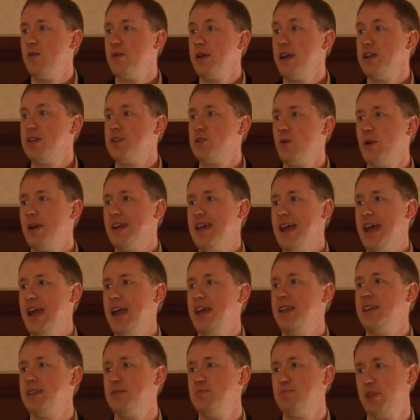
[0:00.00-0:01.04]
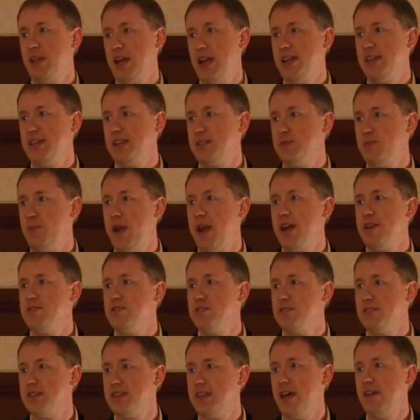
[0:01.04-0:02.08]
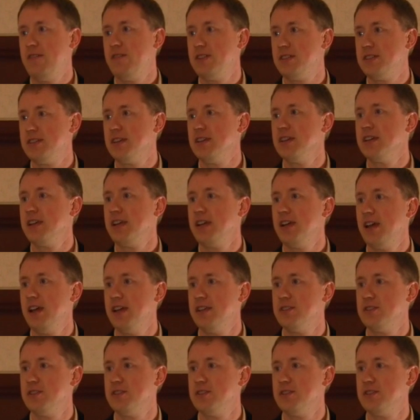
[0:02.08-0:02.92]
we had 28 plant expansions at that facility,